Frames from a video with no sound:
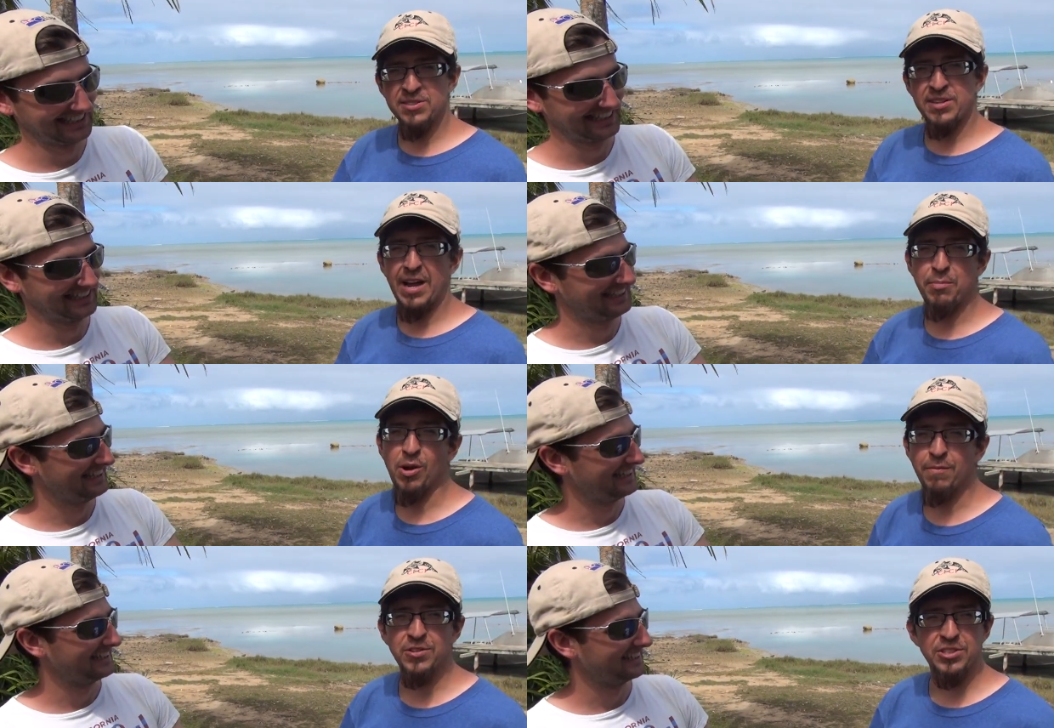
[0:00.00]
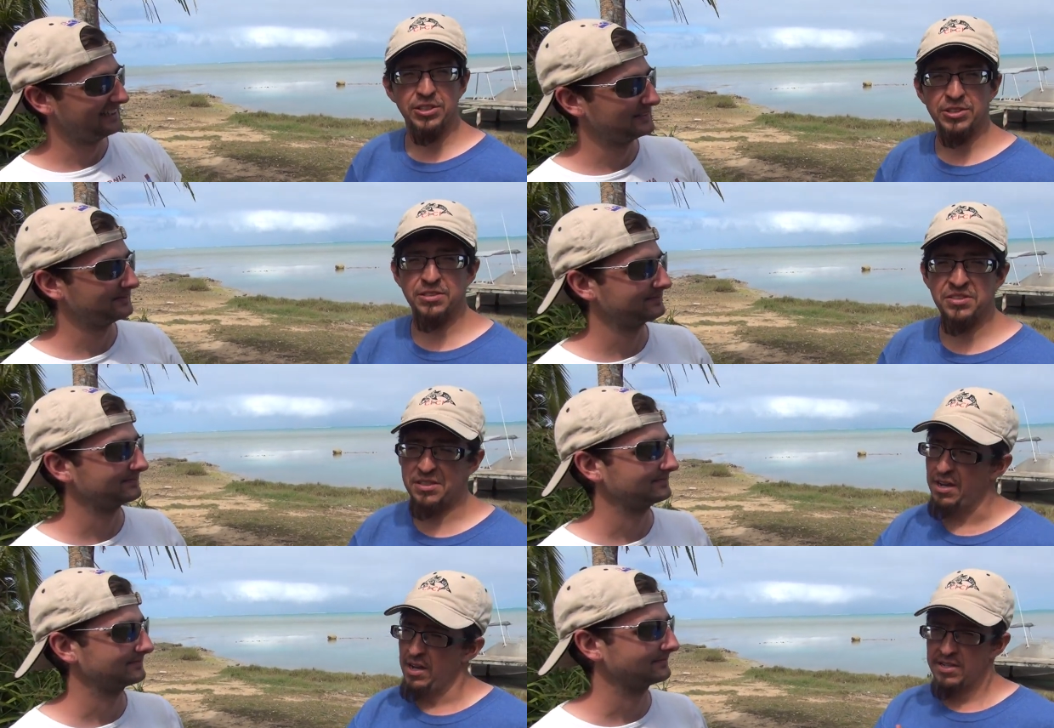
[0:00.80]
Speaker 1: Skype conversations
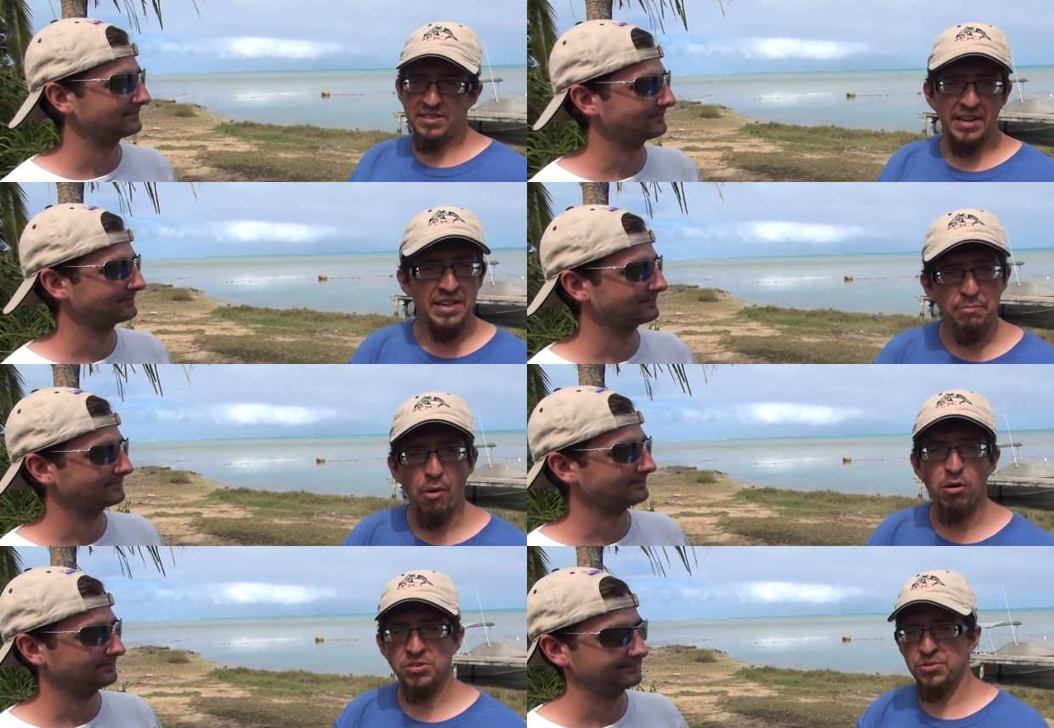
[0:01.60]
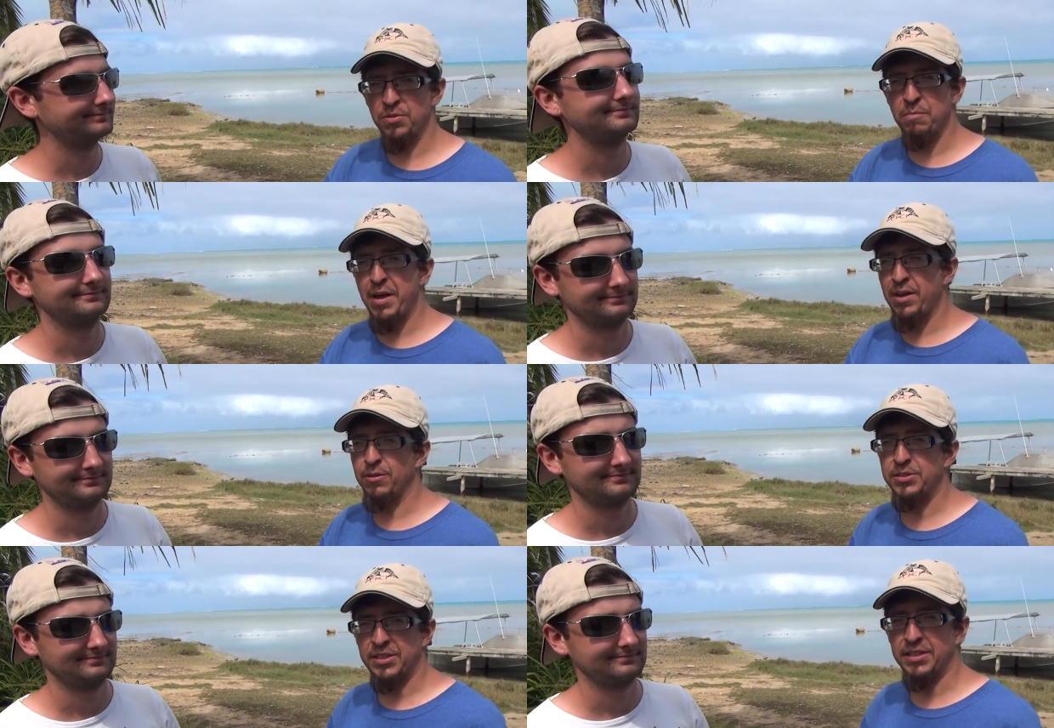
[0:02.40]
and sending parts through the
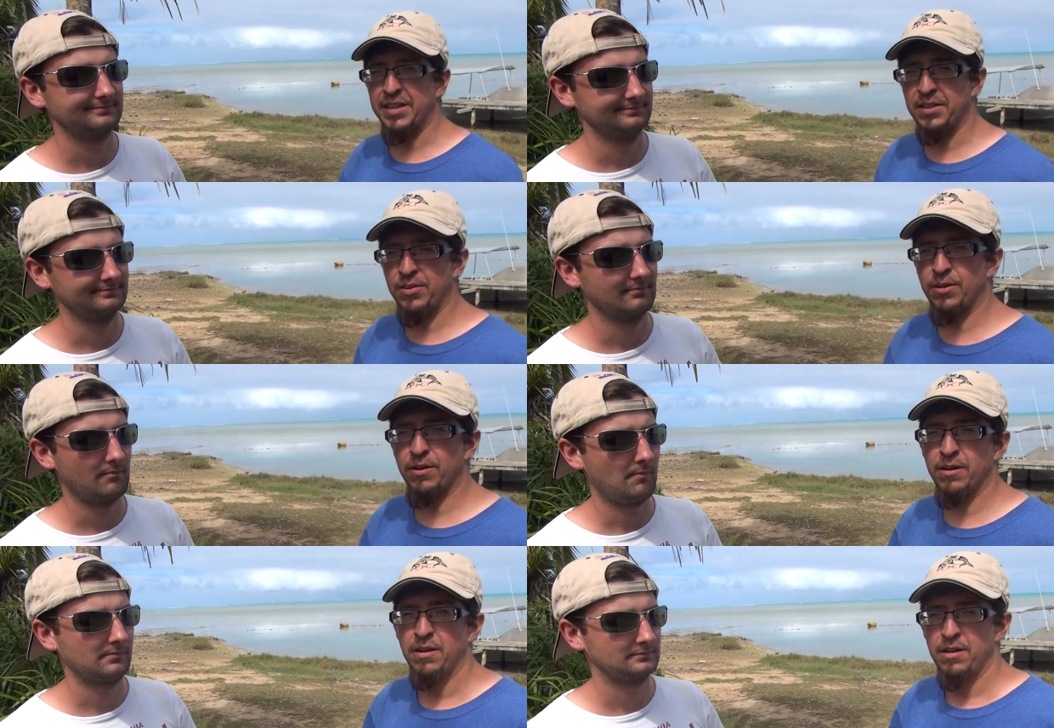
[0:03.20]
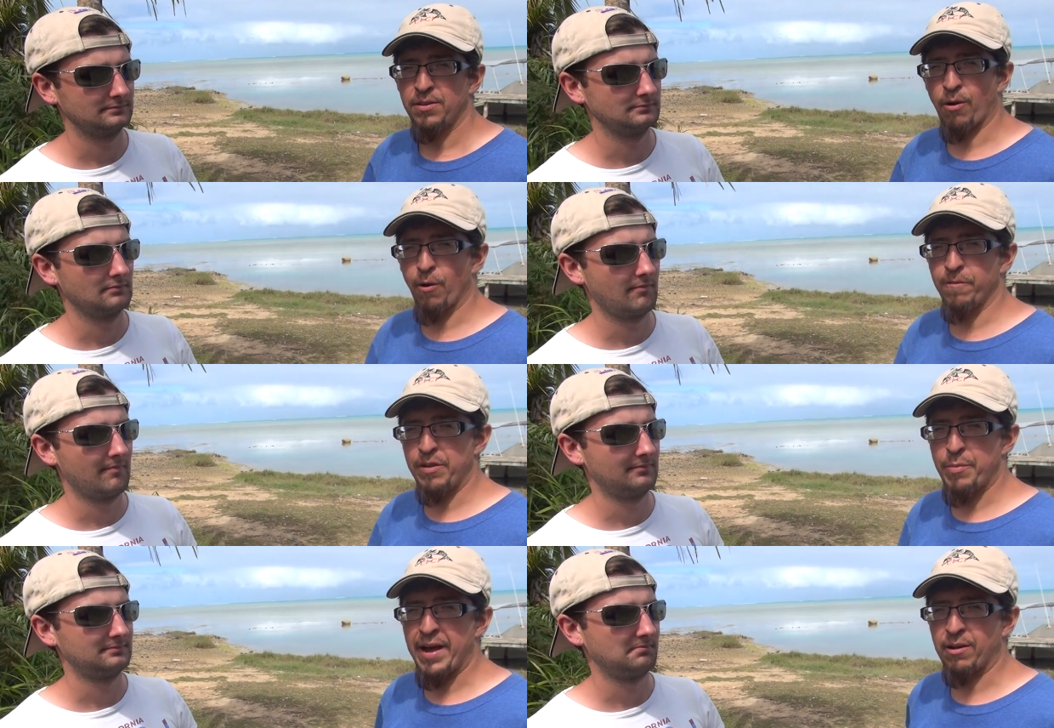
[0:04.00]
mail to get their their
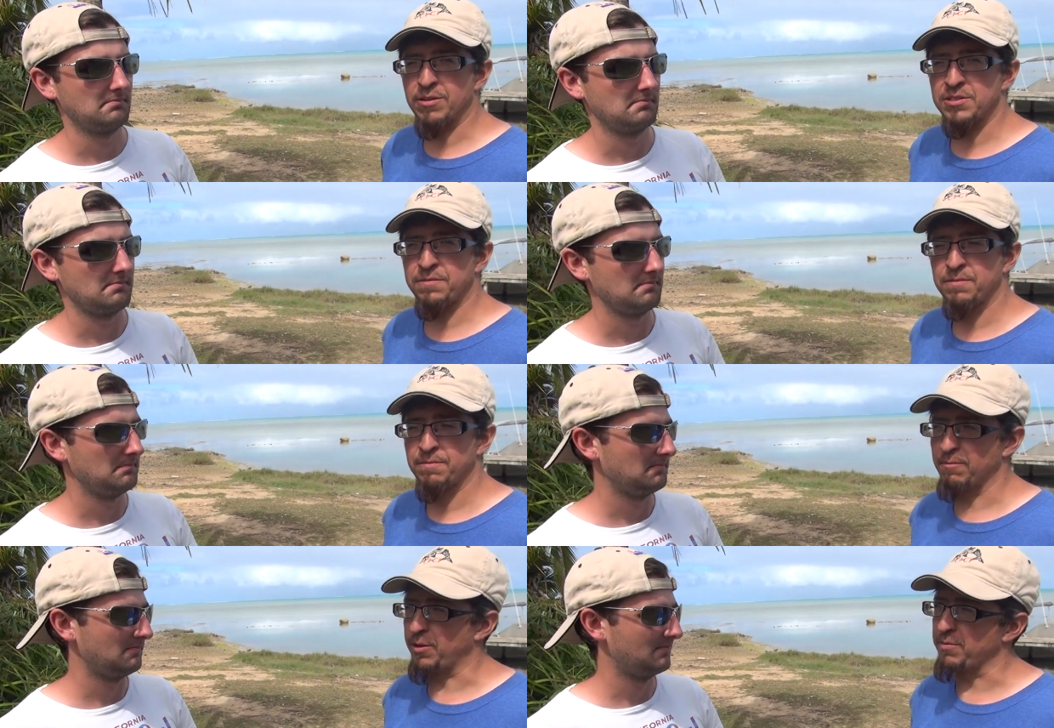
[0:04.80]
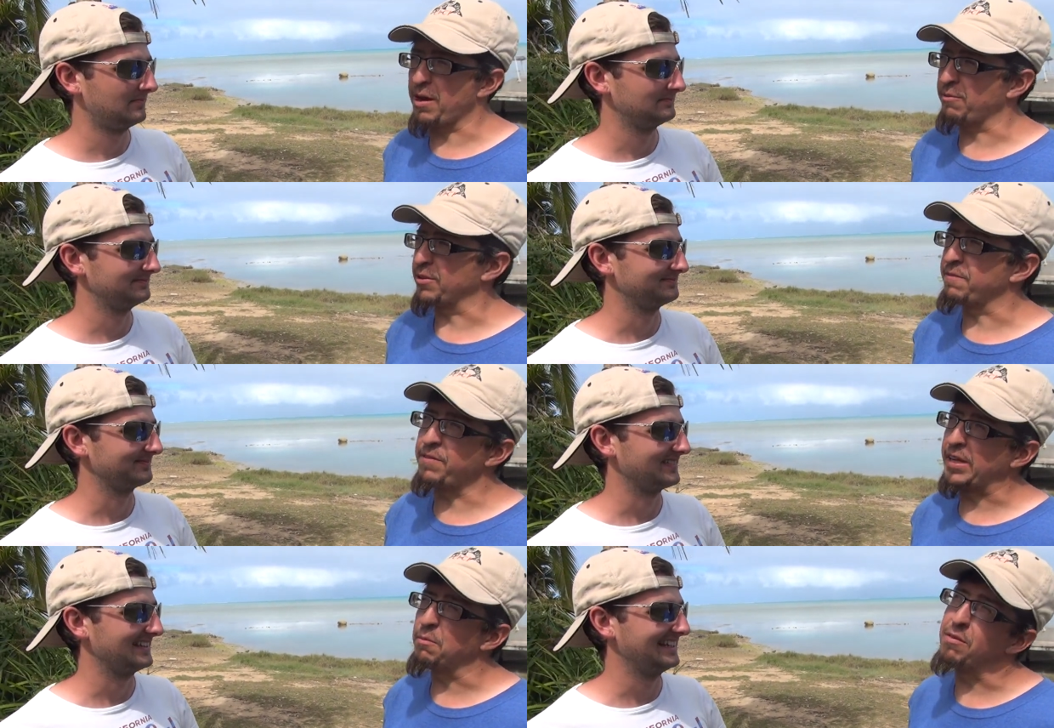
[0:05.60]
ROV back on its well, not really
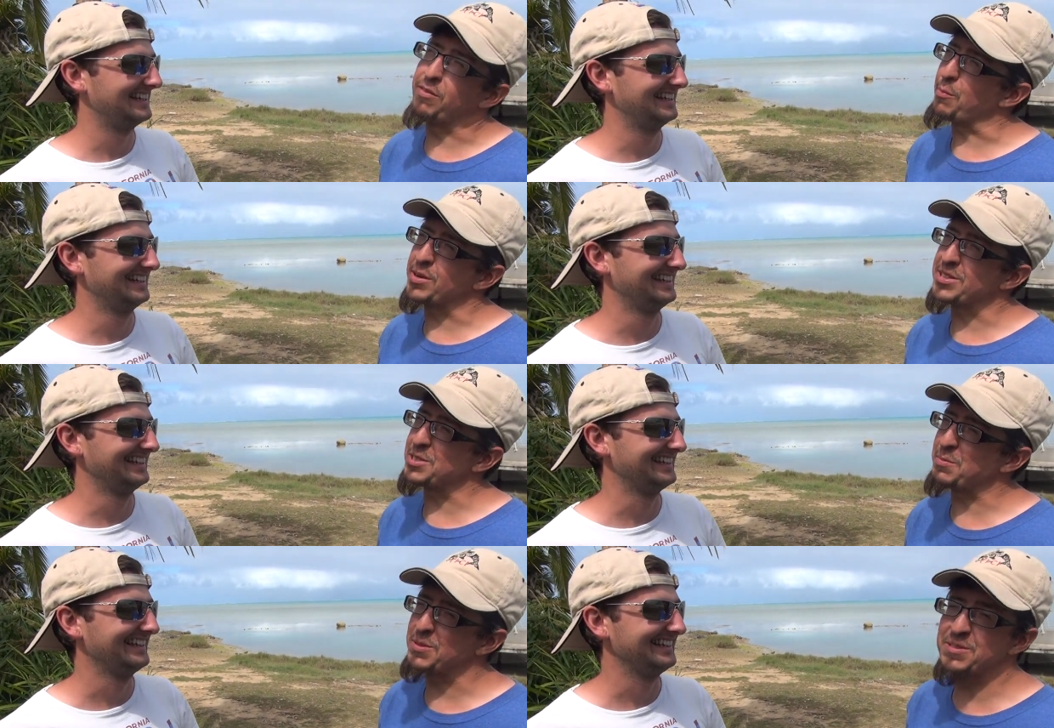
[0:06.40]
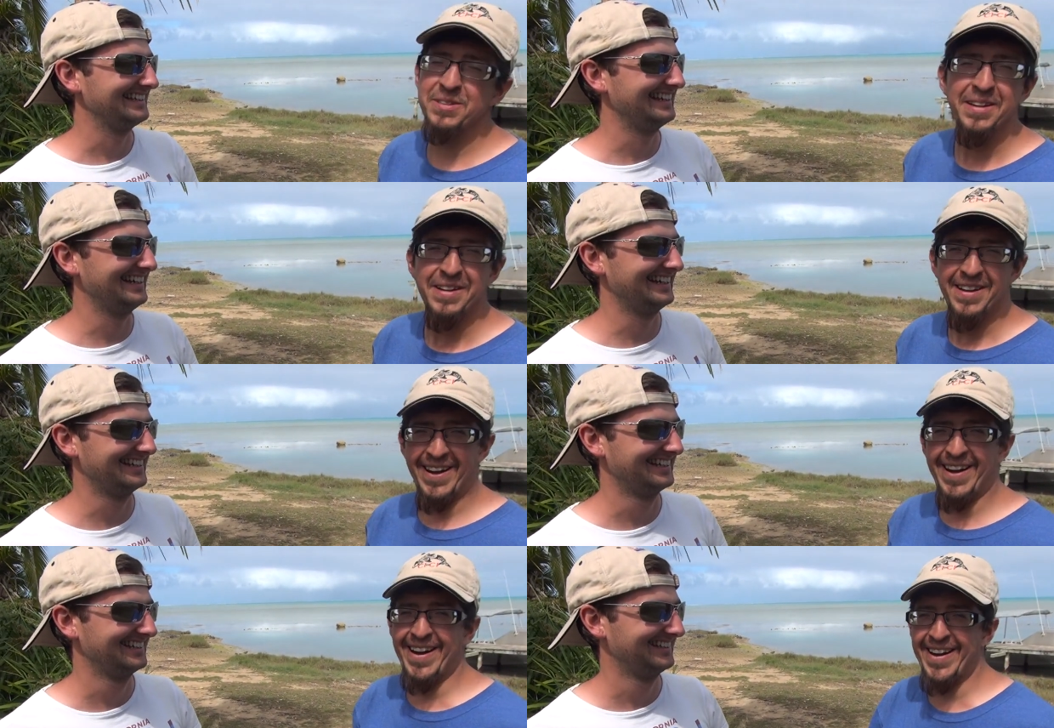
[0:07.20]
feet, flippers, yeah. I suppose.
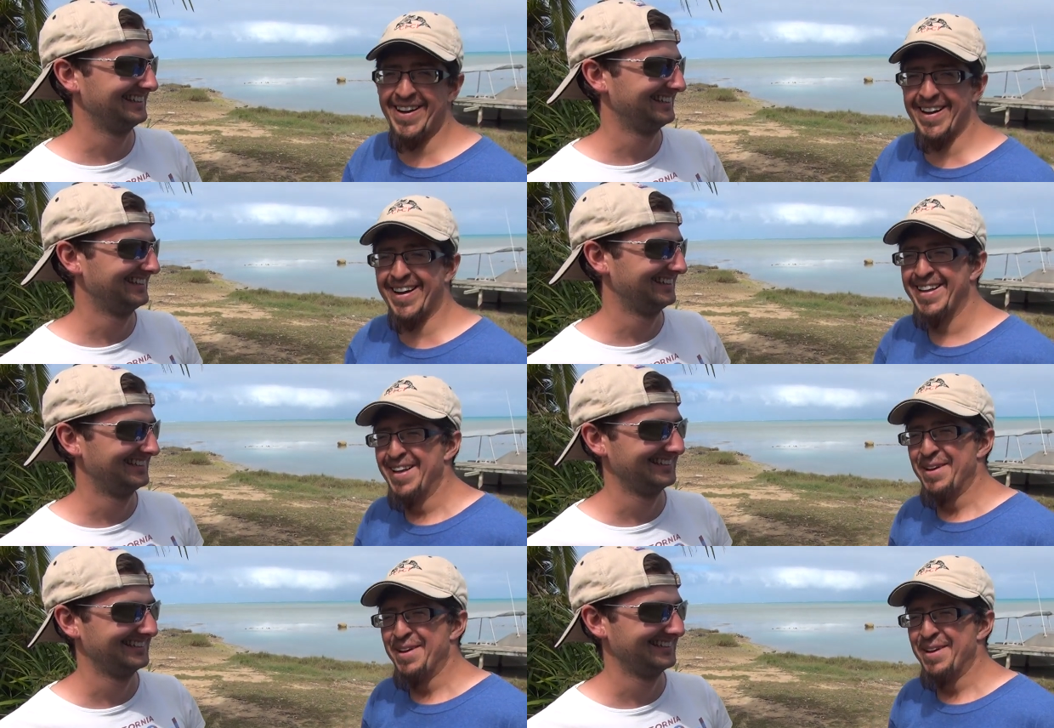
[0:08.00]
Yeah.